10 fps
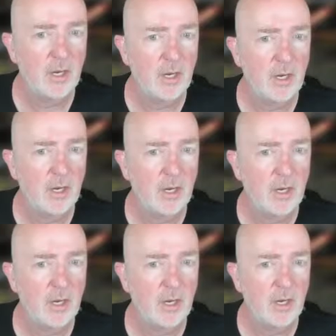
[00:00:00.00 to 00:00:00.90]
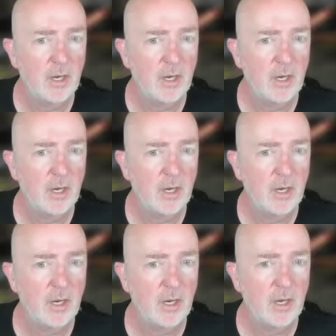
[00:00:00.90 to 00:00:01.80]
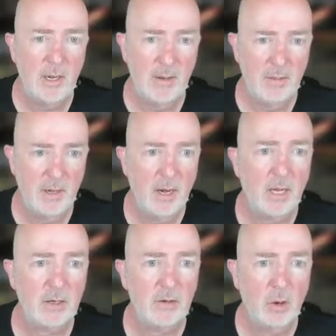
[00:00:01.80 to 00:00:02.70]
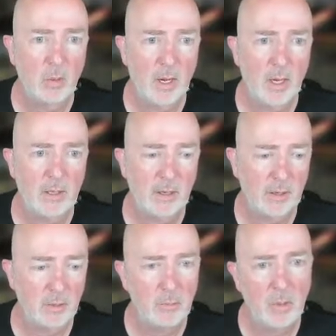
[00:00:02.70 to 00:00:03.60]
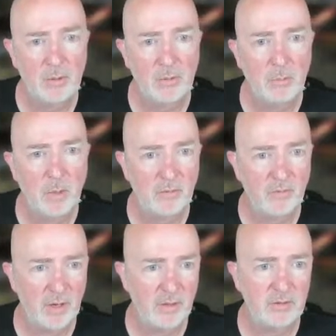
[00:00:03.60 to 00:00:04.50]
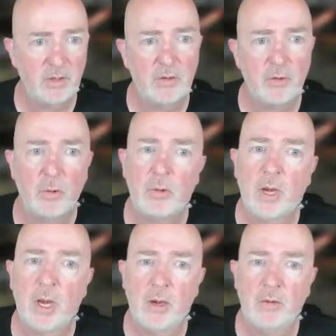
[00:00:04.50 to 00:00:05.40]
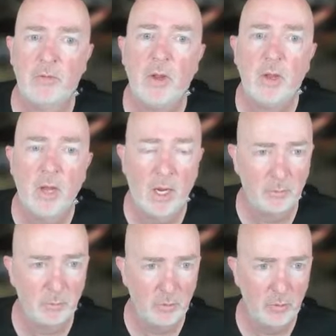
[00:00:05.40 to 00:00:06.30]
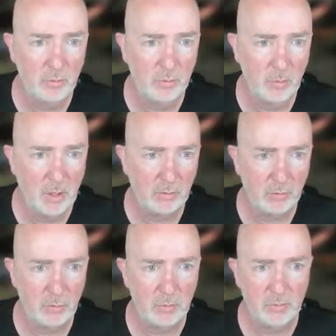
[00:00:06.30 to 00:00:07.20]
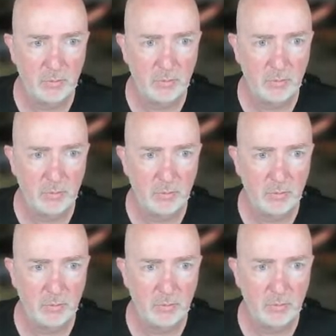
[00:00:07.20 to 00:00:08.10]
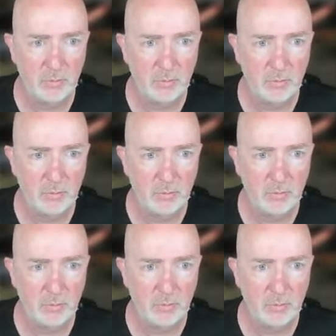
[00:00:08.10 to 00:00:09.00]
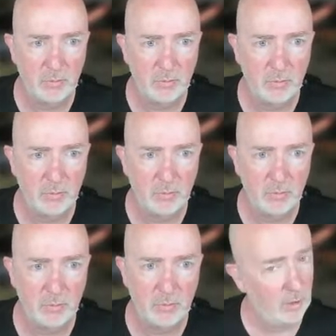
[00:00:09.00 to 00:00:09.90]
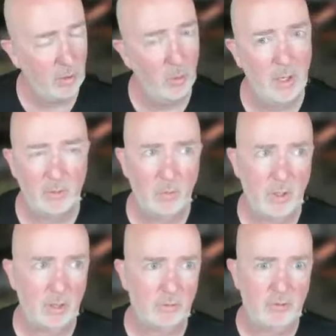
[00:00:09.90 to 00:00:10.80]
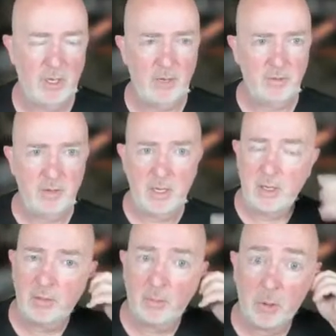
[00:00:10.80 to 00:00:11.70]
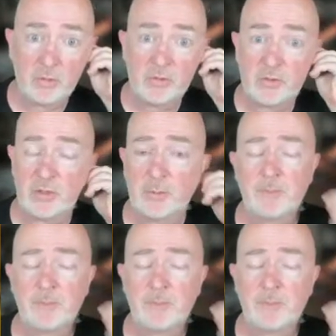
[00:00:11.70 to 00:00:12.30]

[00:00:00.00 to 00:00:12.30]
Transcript: products here. And then I can go out and I can modify these. I don't have item groups or model groups or vendor groups or buyer groups right now. But when I go out and when I create the purchasing,